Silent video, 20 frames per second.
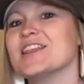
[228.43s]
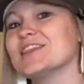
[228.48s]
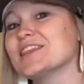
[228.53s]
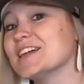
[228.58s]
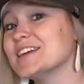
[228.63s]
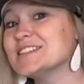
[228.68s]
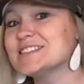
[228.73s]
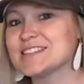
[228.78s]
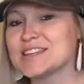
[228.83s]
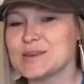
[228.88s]

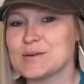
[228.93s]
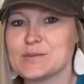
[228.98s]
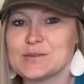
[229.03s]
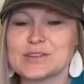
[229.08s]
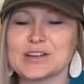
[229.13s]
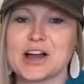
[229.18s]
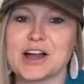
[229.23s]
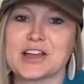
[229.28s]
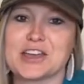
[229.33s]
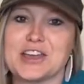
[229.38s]
let's keep
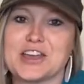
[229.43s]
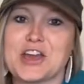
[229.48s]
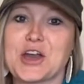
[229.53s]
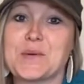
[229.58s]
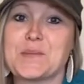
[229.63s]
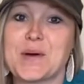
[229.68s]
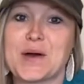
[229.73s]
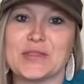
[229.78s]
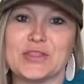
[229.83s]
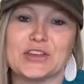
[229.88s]
talking
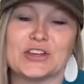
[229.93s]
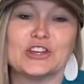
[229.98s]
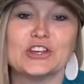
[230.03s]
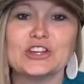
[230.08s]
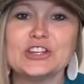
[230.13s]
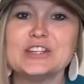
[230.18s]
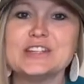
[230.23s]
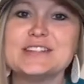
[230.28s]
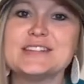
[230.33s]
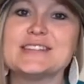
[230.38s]
about the
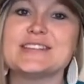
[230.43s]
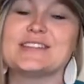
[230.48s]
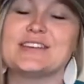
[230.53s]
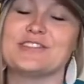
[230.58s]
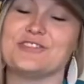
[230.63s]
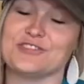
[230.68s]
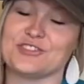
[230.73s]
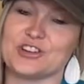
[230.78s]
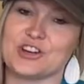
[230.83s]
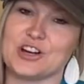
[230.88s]
goodness
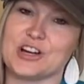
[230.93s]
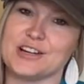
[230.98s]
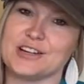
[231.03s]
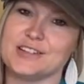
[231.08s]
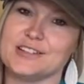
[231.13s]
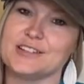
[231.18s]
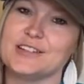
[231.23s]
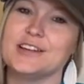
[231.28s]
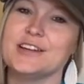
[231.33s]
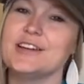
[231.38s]
of
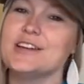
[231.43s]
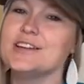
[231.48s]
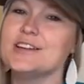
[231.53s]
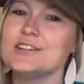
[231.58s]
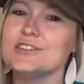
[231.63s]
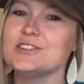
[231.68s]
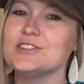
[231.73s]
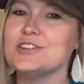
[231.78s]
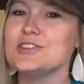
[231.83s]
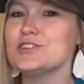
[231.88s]
God.
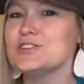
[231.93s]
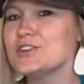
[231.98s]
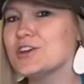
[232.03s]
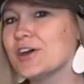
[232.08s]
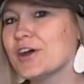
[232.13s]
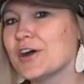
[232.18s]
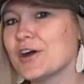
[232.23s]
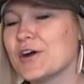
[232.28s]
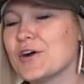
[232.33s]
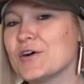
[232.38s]
You
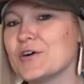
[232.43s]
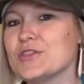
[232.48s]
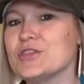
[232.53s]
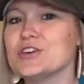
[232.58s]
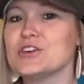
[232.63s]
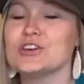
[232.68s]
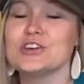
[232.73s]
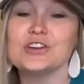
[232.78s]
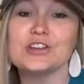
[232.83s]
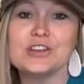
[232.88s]
know,
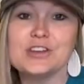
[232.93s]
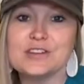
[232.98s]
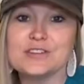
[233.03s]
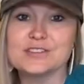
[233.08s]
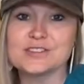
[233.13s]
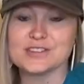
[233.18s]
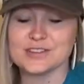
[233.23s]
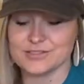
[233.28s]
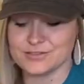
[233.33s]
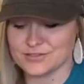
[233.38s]
the
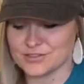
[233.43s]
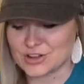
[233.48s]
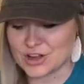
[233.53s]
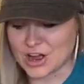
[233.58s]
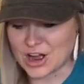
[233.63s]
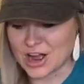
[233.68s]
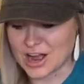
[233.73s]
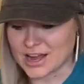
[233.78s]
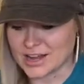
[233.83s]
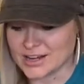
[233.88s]
goodness of
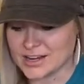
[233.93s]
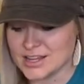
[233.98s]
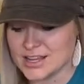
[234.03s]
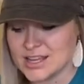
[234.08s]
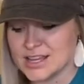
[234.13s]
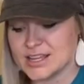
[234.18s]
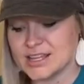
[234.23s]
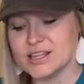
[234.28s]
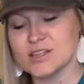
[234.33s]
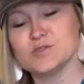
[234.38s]
God
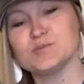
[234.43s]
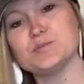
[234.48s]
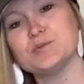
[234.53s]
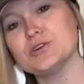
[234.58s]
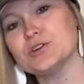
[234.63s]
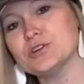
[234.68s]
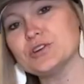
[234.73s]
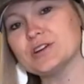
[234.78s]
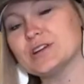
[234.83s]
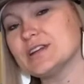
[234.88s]
is
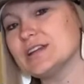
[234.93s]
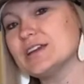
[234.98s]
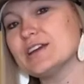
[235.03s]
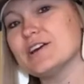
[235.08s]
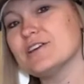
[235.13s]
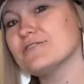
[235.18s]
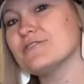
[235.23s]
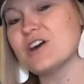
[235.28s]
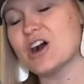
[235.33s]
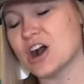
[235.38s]
purity
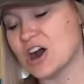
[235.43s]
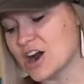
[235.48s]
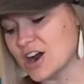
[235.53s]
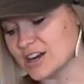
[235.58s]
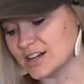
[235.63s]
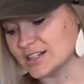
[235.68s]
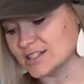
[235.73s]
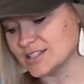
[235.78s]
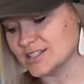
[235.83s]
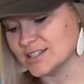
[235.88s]
of
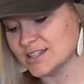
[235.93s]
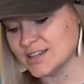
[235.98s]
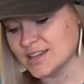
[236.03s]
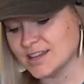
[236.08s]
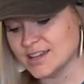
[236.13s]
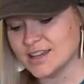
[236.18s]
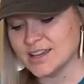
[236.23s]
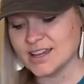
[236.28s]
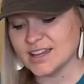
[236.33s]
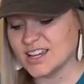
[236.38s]
heart.
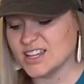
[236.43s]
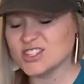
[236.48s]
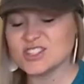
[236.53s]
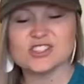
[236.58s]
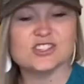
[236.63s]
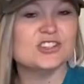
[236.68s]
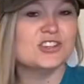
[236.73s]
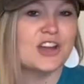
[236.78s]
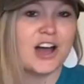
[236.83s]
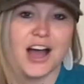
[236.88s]

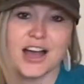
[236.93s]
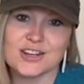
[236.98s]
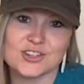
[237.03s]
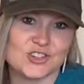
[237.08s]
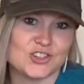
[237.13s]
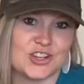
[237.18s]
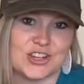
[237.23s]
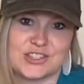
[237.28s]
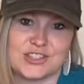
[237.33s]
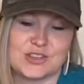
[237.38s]
It's
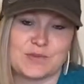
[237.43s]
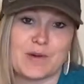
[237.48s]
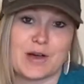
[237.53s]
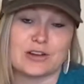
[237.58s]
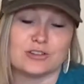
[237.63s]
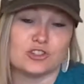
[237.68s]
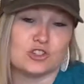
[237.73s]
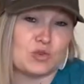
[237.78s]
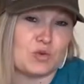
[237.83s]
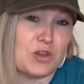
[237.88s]
not just
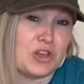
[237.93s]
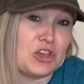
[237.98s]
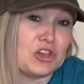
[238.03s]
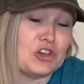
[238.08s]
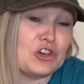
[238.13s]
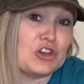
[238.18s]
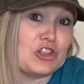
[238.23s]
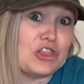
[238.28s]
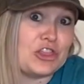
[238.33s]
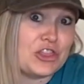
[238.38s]
about doing
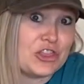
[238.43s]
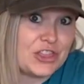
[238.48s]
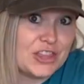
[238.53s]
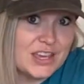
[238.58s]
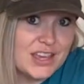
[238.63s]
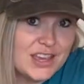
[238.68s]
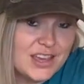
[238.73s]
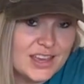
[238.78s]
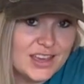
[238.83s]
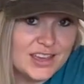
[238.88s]
good
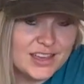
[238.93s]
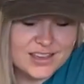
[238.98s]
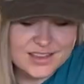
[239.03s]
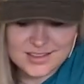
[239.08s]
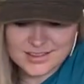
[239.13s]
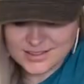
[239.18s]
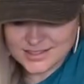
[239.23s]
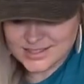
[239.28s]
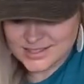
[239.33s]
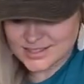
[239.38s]

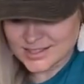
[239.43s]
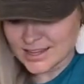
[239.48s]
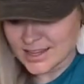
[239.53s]
things.